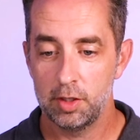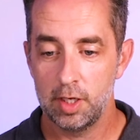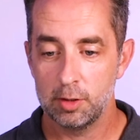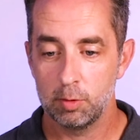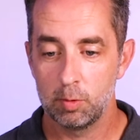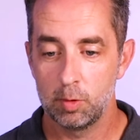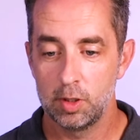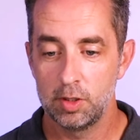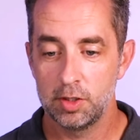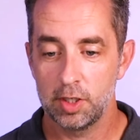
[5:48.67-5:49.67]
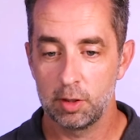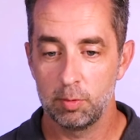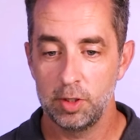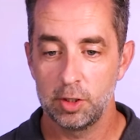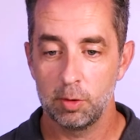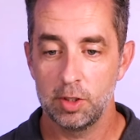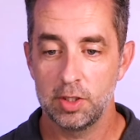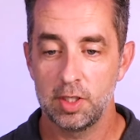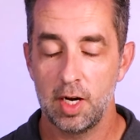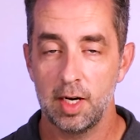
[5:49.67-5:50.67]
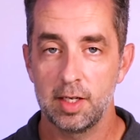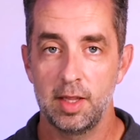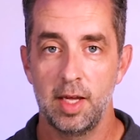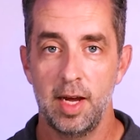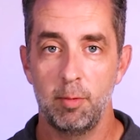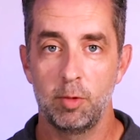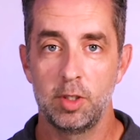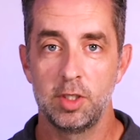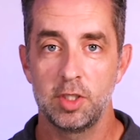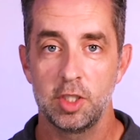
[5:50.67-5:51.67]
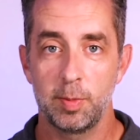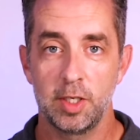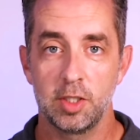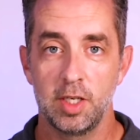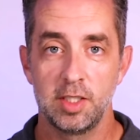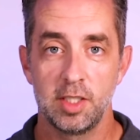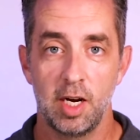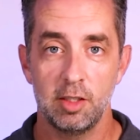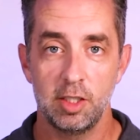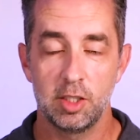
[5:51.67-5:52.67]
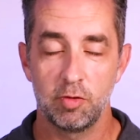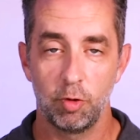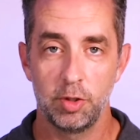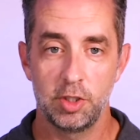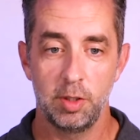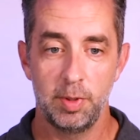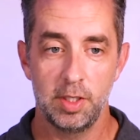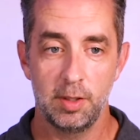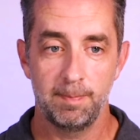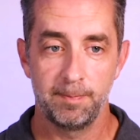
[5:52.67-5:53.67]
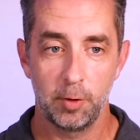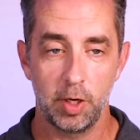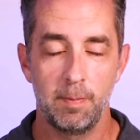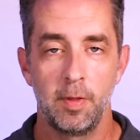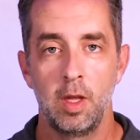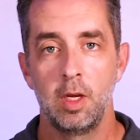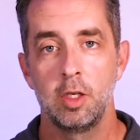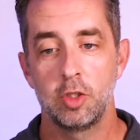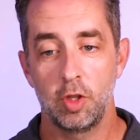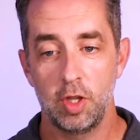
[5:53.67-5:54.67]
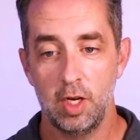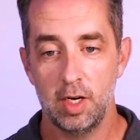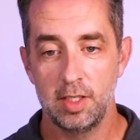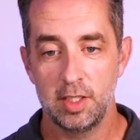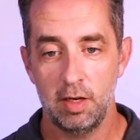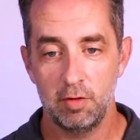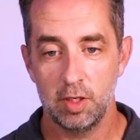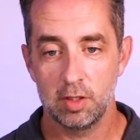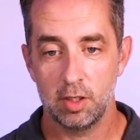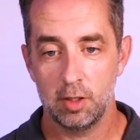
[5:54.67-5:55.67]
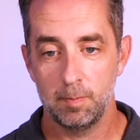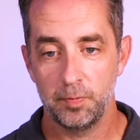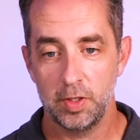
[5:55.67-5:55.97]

last one was like a resource doc that was the specialized knowledge for the GPT. Okay. So then I saved this all,